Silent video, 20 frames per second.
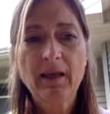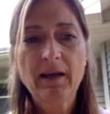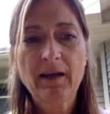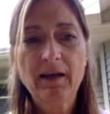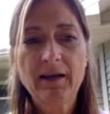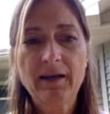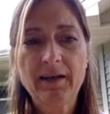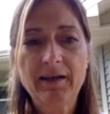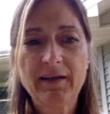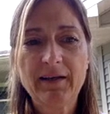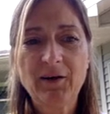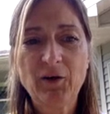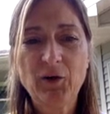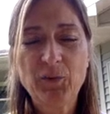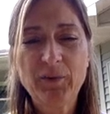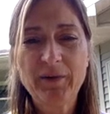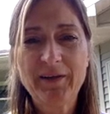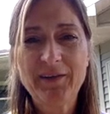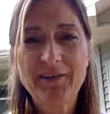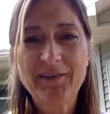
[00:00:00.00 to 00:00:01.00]
I
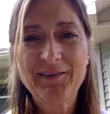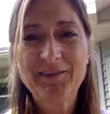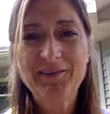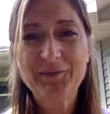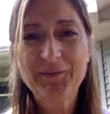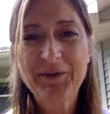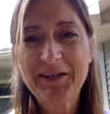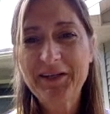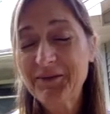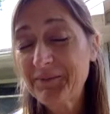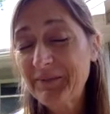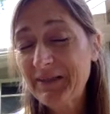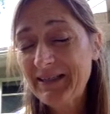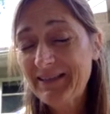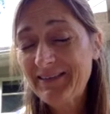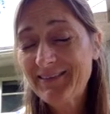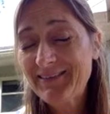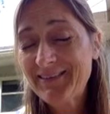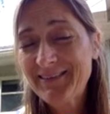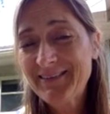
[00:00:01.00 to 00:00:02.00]
always
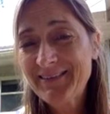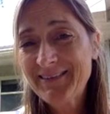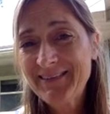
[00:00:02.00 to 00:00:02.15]
recommend